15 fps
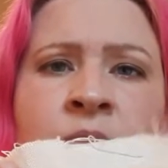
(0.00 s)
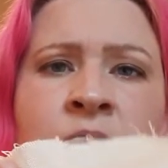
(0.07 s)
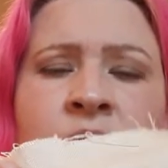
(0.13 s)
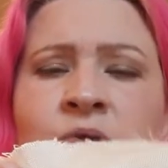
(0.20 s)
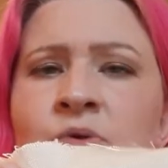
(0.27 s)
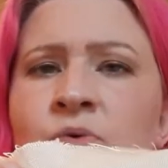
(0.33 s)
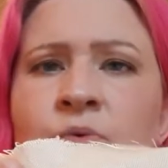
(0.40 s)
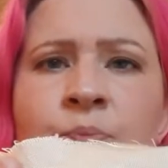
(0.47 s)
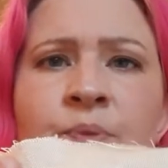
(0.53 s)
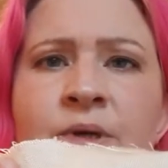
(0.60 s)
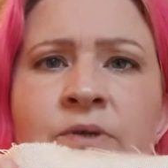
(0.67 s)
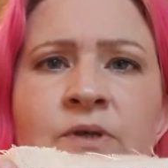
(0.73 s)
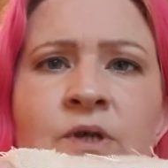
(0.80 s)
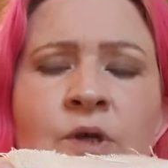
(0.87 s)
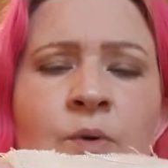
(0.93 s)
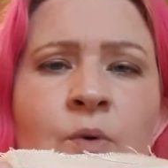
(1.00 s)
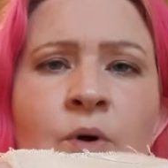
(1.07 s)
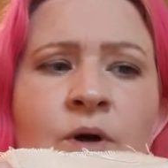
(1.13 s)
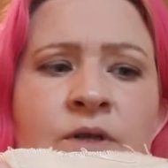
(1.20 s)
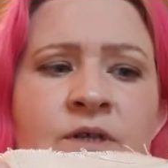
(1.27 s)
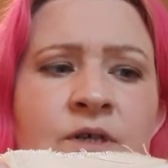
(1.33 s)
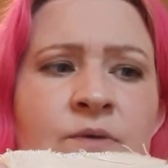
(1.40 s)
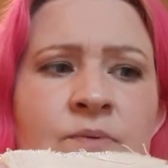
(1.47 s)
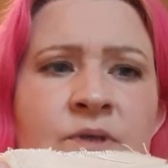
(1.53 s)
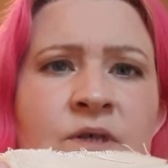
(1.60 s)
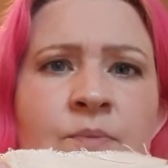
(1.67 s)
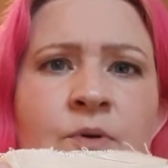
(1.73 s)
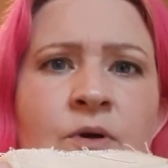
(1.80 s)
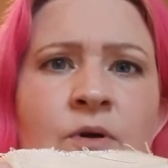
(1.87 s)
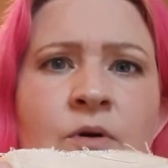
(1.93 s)
So basically what I did was I
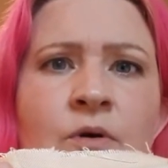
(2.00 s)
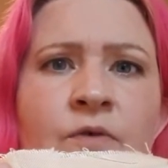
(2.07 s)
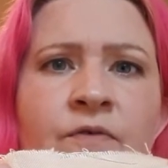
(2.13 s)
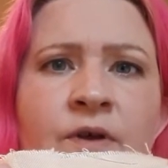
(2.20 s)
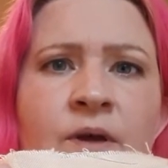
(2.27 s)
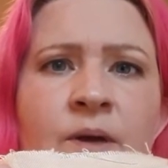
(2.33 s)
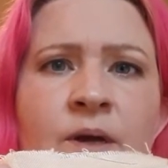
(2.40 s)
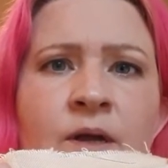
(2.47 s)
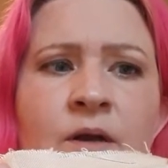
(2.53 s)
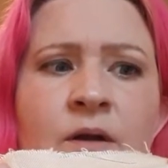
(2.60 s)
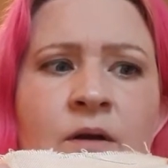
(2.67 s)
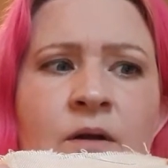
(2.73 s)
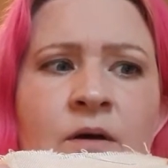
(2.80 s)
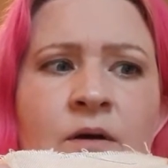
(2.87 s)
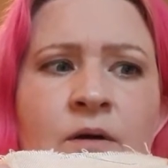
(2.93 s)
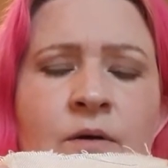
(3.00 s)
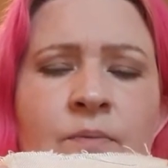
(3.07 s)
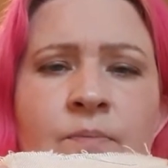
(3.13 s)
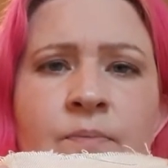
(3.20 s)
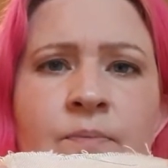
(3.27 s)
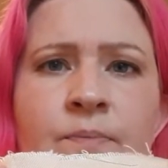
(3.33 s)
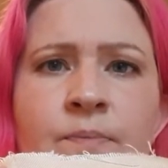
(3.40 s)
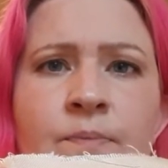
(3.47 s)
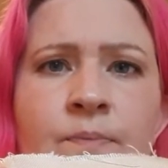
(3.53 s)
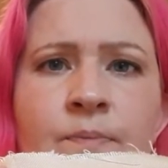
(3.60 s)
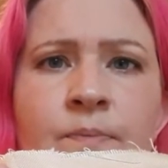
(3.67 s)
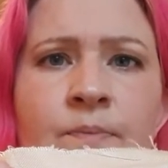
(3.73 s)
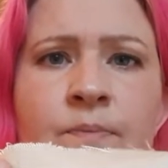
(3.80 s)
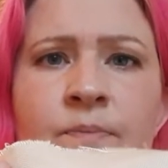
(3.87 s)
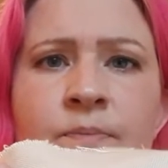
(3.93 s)
put coffee in a
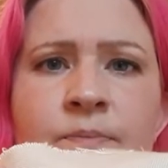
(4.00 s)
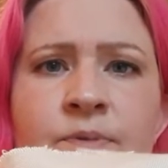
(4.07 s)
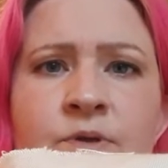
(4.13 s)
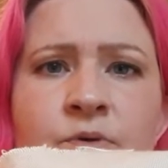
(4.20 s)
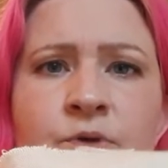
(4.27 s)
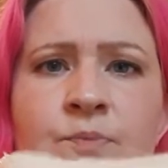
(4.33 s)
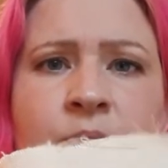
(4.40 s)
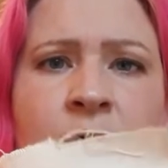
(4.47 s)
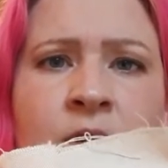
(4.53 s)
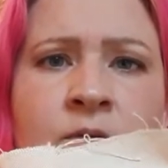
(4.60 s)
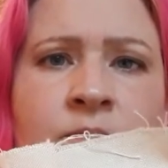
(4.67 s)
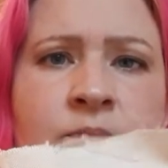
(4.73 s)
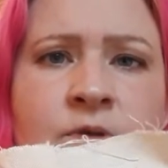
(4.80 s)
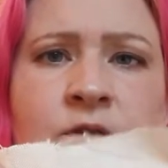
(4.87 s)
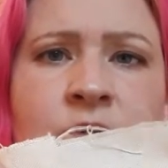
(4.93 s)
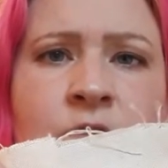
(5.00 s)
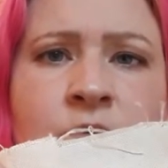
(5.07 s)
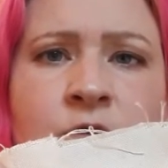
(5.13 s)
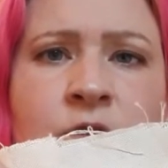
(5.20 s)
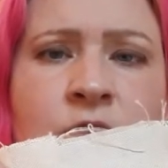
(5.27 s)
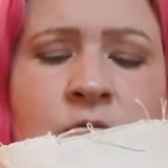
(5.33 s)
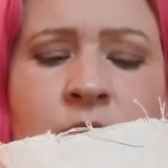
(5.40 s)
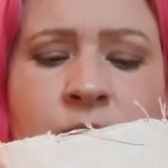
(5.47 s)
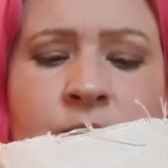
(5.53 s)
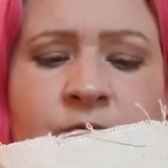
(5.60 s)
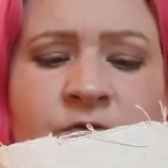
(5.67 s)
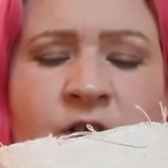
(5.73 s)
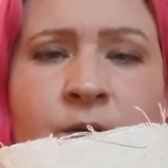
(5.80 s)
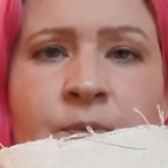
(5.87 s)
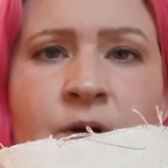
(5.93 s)
saucepan, dunked the
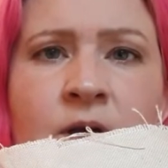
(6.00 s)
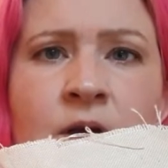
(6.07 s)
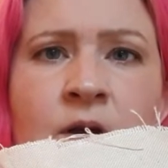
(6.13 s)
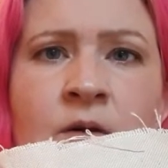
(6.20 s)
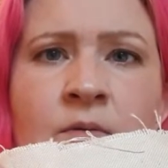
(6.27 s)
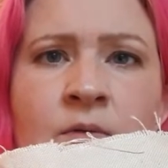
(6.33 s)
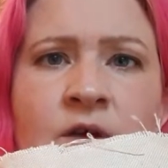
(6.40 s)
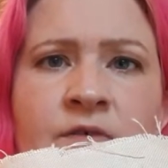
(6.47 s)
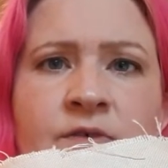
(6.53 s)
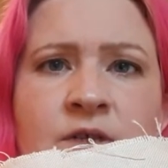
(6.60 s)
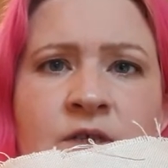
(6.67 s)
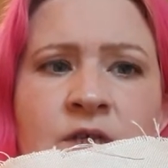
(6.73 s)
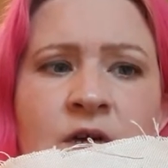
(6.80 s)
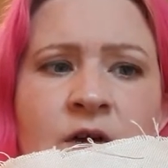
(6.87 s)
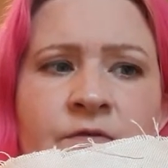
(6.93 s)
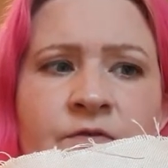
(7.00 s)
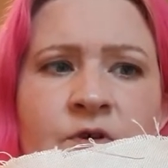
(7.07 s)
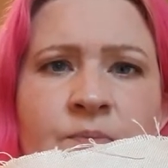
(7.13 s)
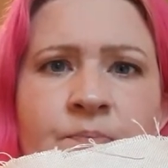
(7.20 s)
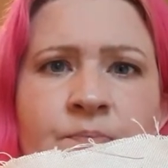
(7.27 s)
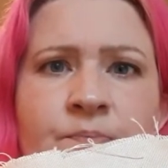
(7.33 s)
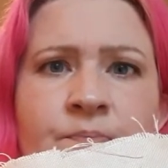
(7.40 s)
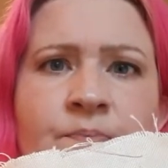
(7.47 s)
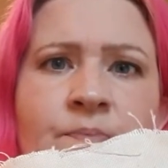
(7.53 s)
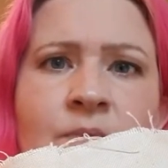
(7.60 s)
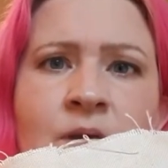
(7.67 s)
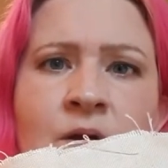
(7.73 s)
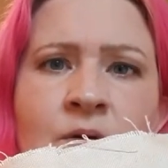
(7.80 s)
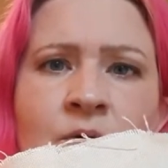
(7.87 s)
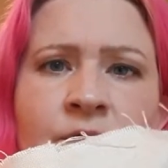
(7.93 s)
fabric in it, left it sitting for,
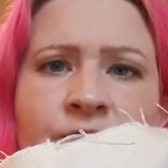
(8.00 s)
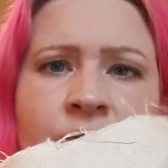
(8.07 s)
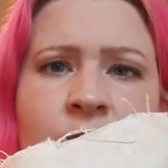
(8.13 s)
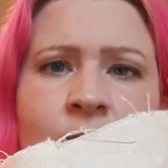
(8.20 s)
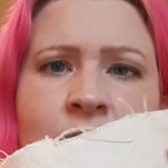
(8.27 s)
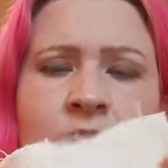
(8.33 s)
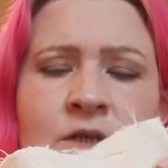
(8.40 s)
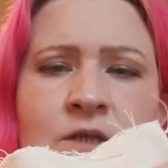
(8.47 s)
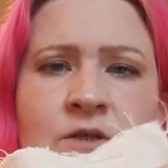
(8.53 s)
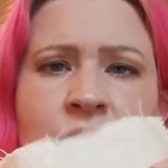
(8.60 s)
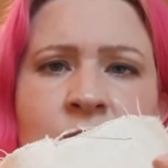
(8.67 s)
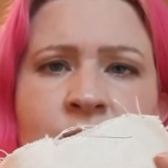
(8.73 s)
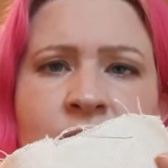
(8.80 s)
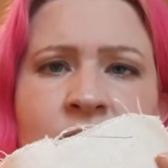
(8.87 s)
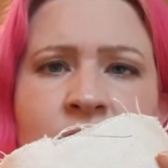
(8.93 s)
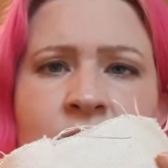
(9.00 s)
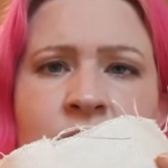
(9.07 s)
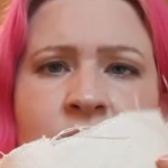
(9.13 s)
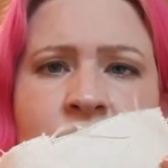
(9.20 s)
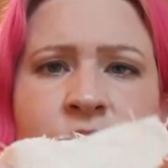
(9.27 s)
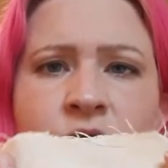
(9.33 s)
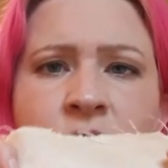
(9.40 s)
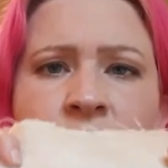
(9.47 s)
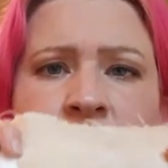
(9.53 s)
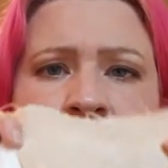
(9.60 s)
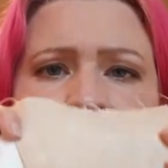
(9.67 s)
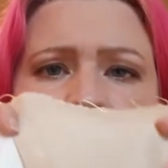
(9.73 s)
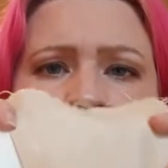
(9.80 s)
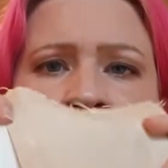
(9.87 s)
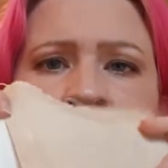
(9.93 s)
you know, a few minutes, took it back out and
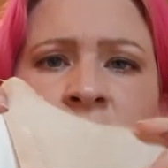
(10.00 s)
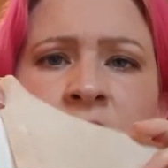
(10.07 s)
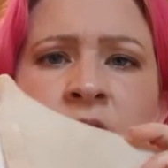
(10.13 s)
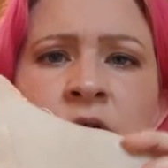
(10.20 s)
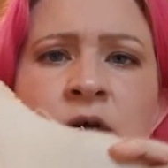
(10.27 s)
dried it.